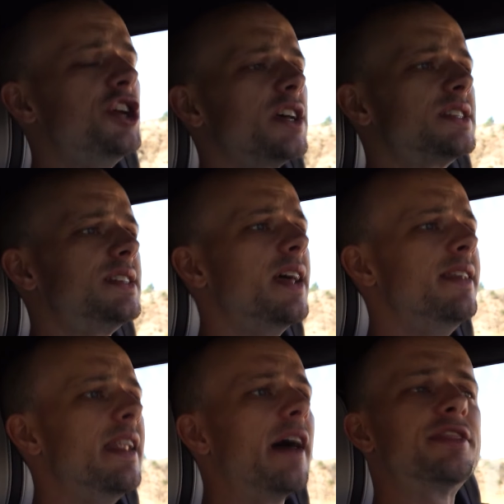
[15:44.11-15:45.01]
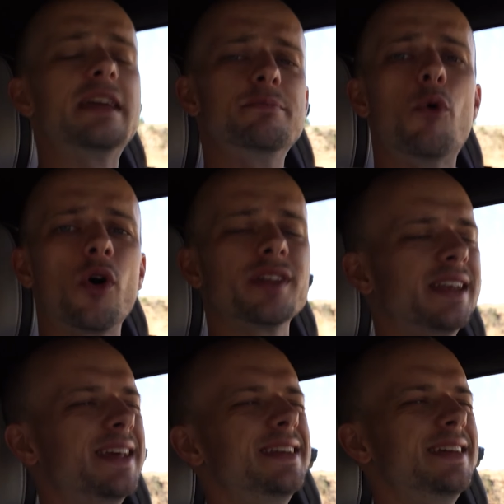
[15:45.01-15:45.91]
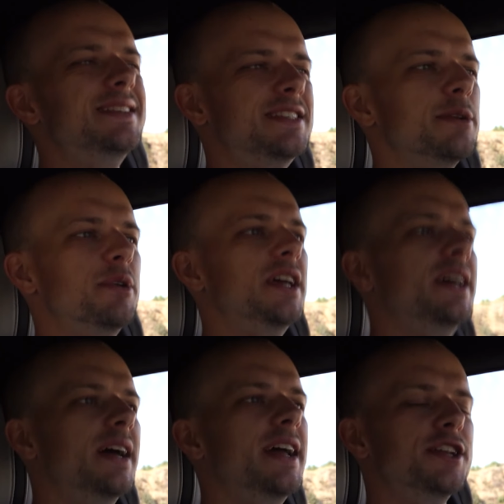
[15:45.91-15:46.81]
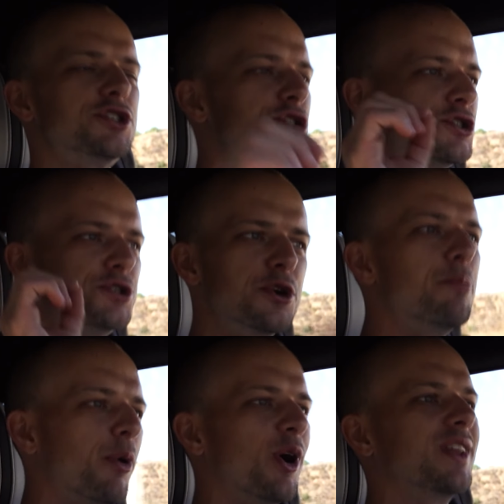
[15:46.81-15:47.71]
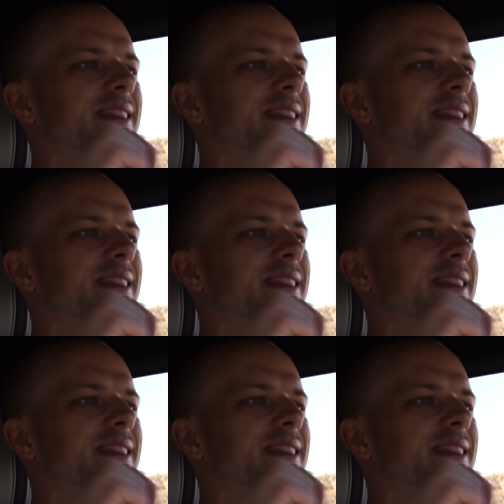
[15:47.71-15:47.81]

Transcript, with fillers: just nothing more than it needs to be. It's super